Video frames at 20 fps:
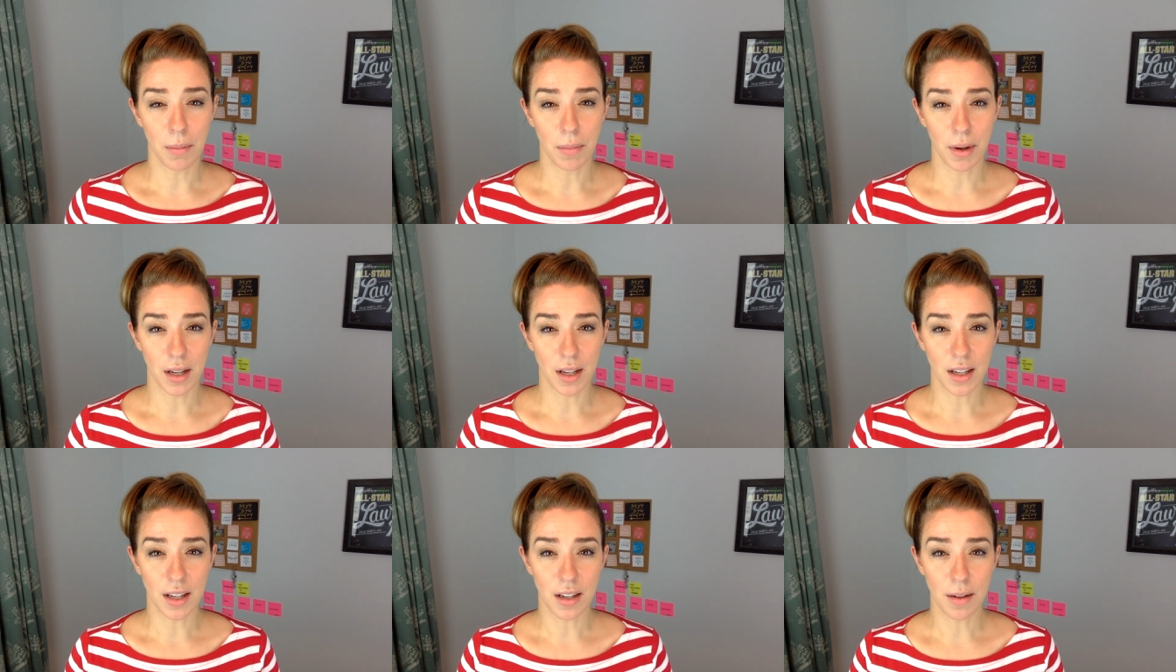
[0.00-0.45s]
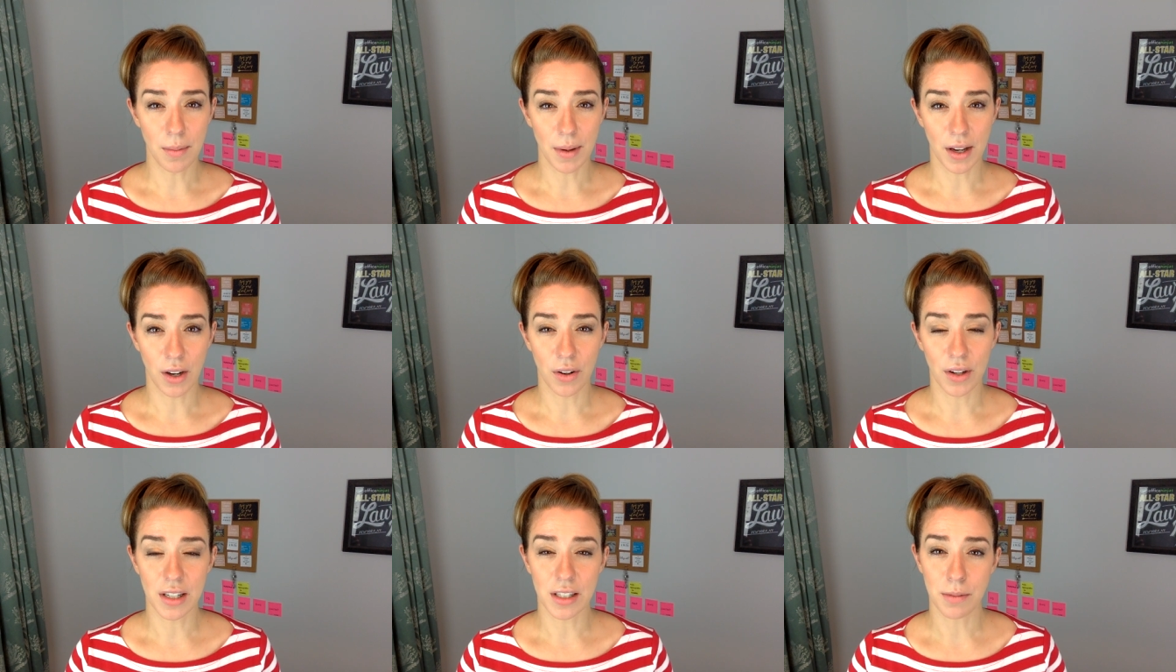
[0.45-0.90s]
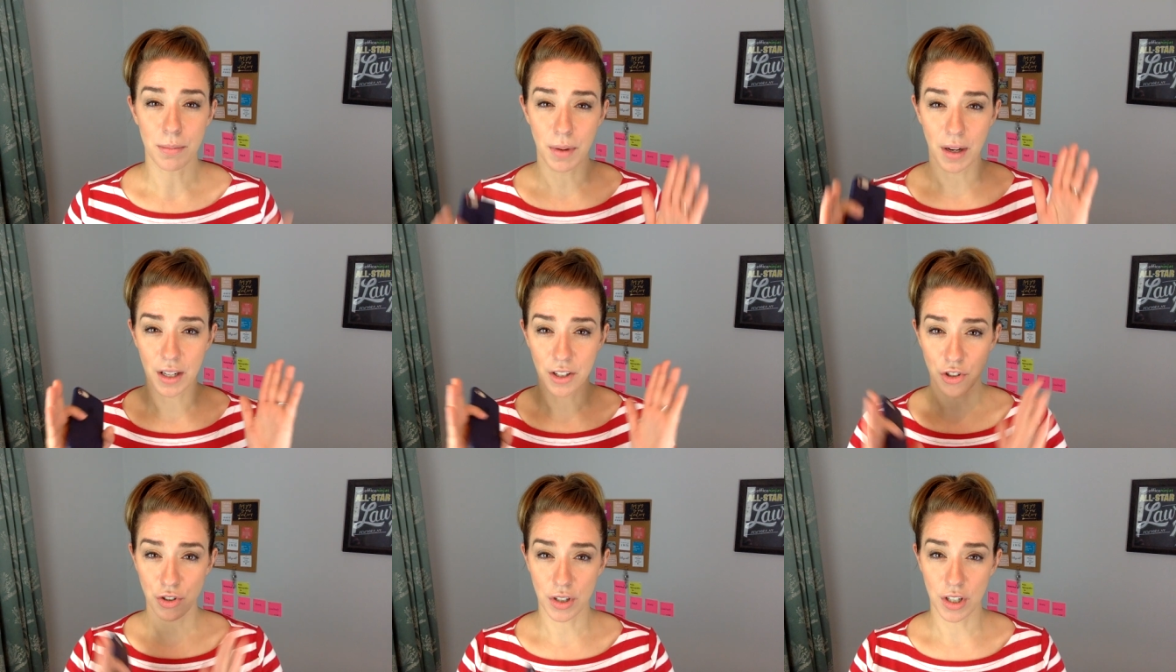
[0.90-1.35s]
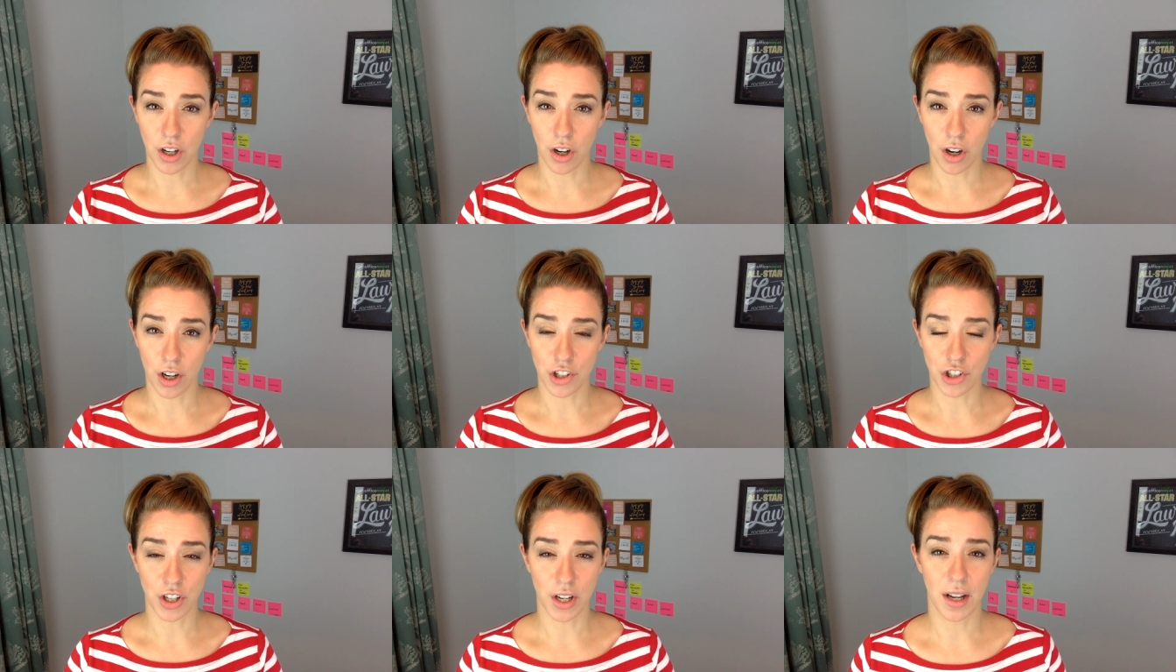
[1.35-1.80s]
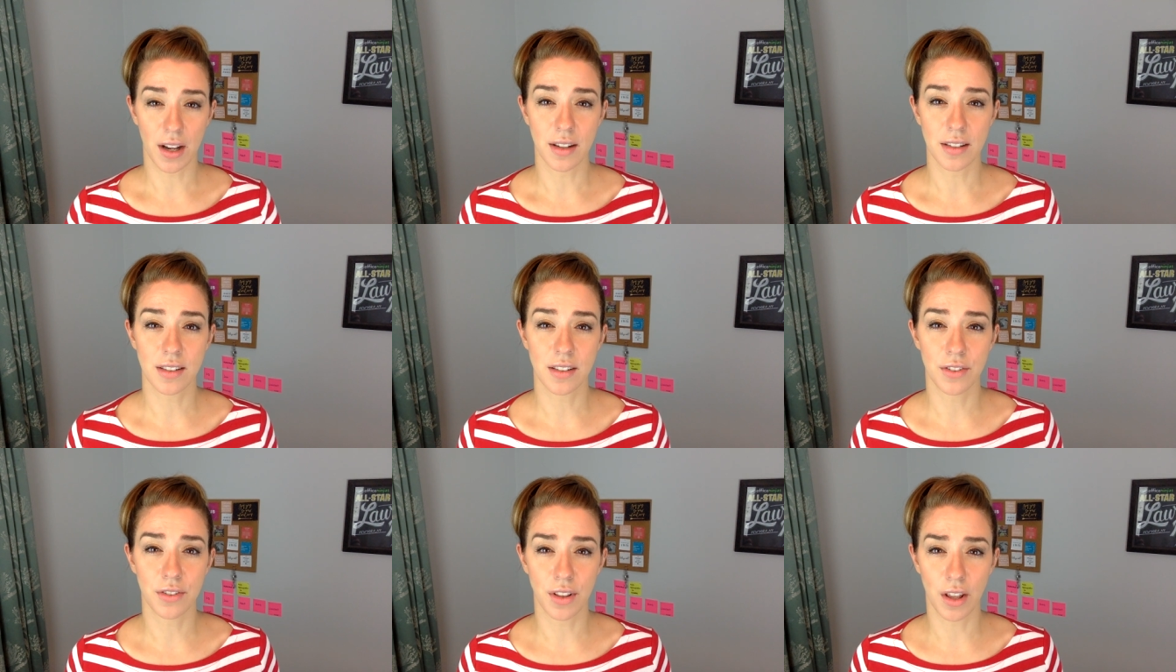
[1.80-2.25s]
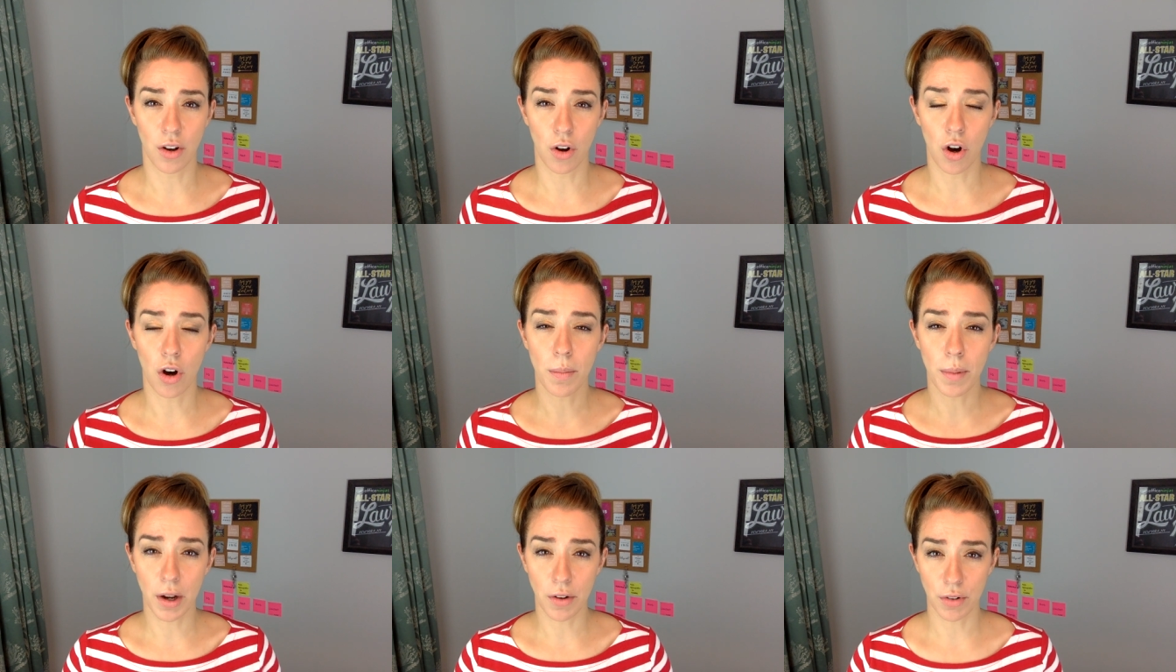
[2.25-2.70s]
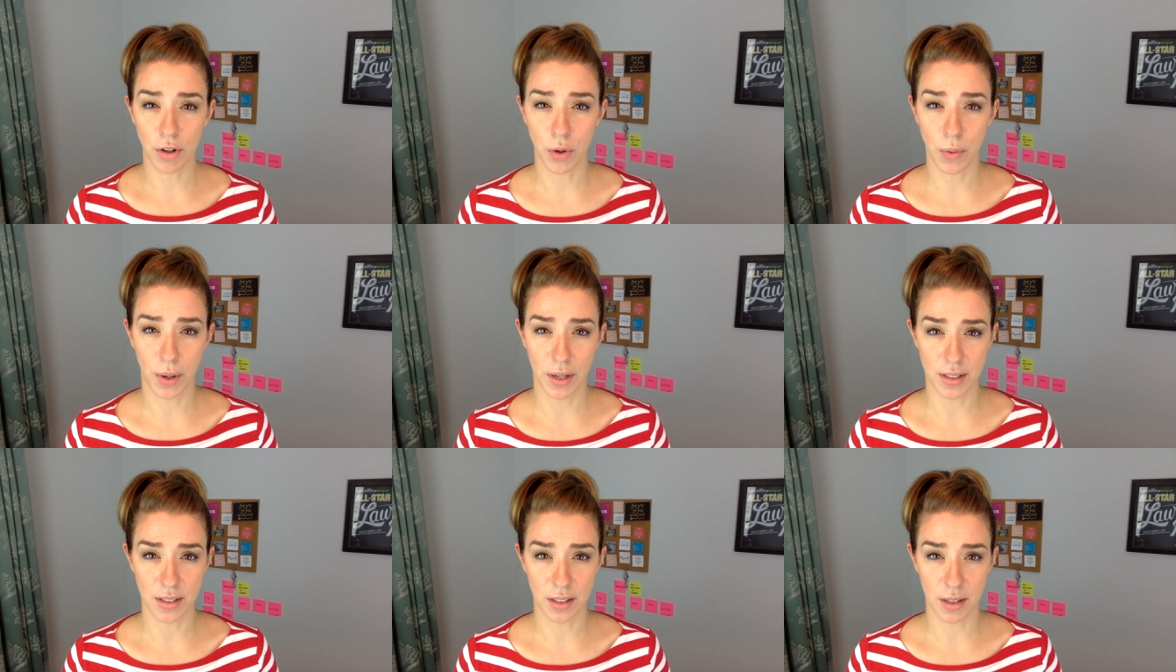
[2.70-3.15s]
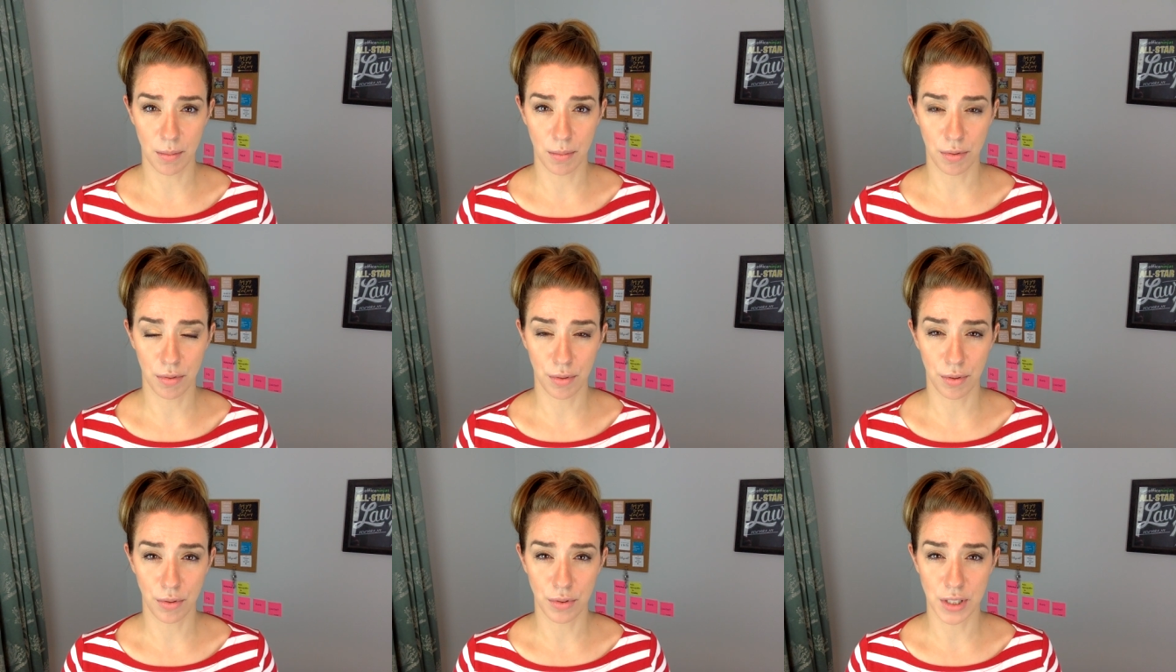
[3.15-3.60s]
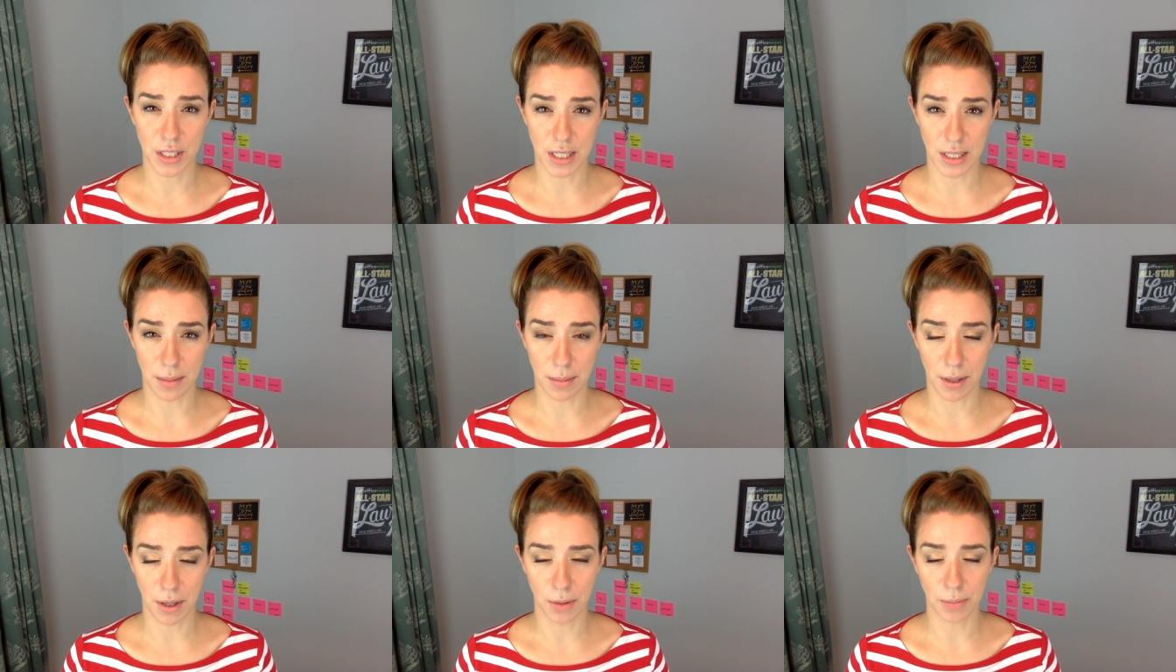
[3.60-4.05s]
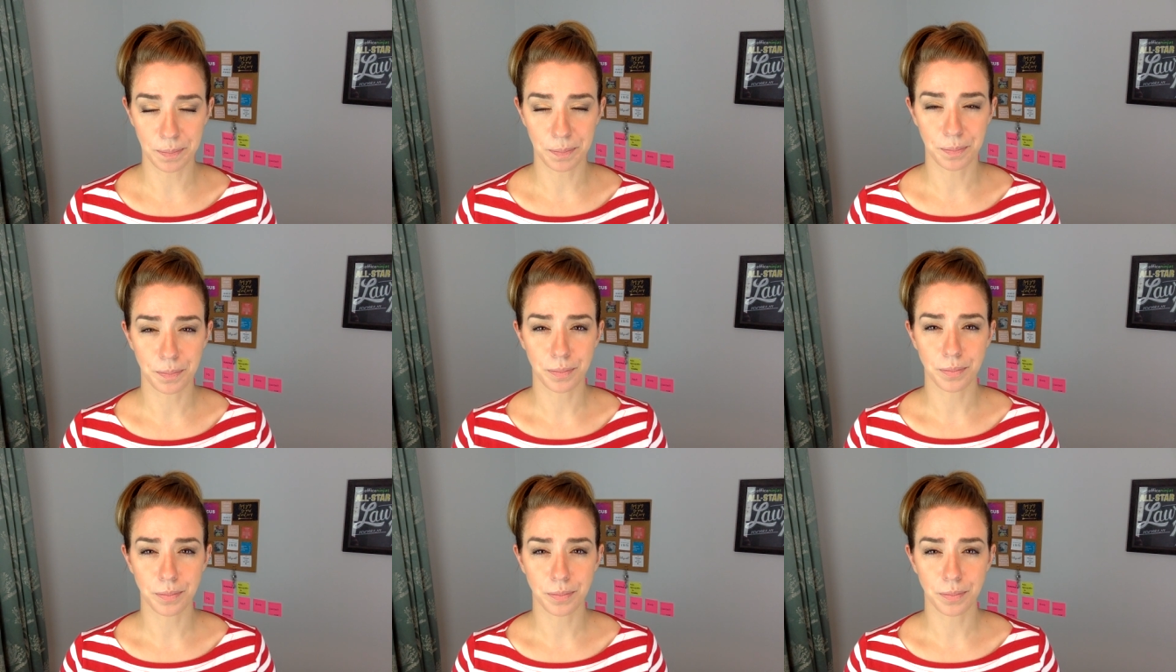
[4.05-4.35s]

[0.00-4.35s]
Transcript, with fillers: My email is my triage. I ask that all my requests come through to email.